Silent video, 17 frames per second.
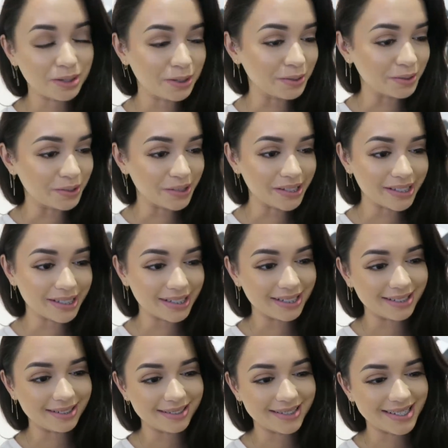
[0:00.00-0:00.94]
bills
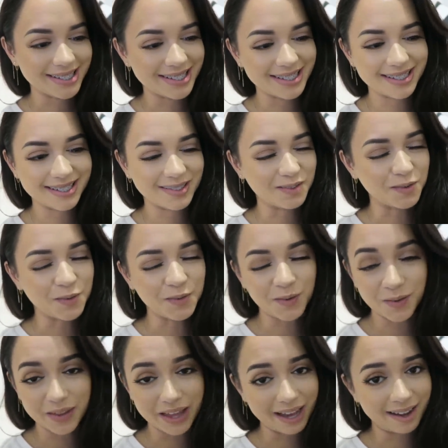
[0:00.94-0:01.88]
and just
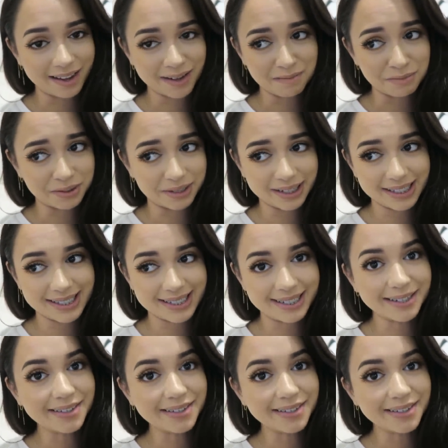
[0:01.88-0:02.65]
all that kind of boring